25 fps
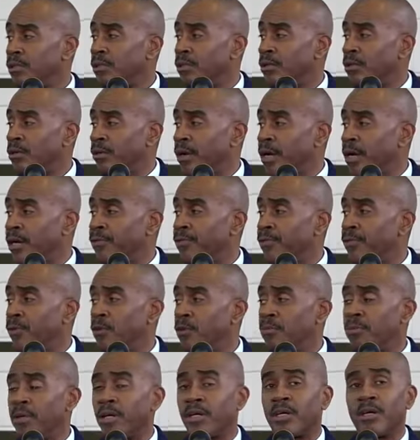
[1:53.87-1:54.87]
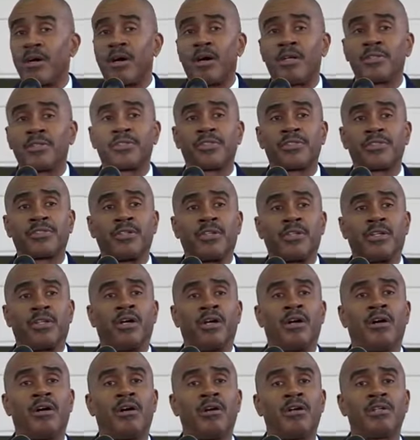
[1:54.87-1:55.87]
grateful because the
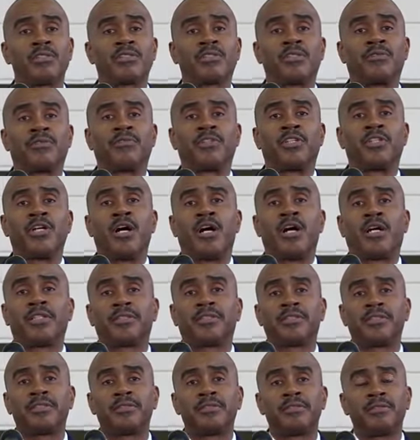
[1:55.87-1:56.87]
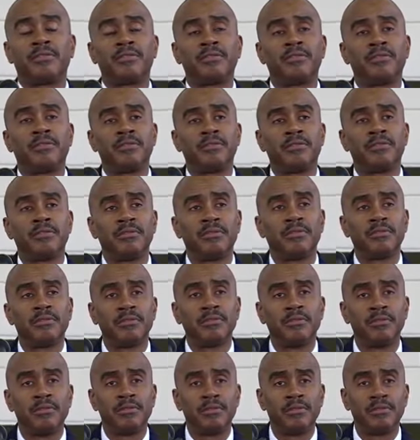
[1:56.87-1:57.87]
laws of God
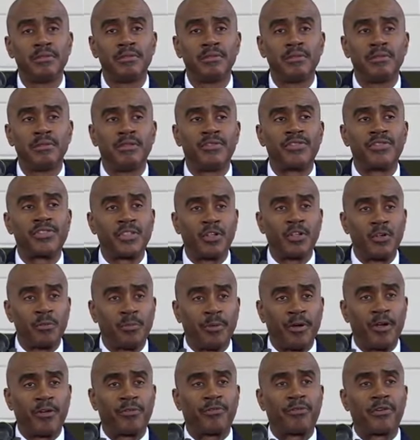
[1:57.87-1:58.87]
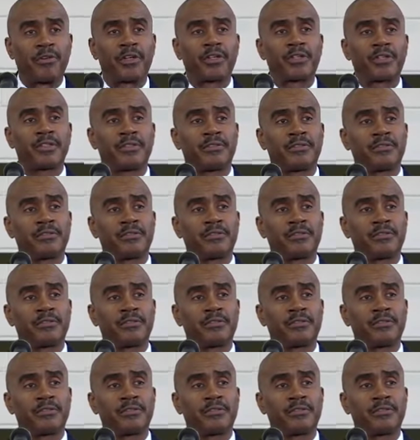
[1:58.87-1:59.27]
are so perfect,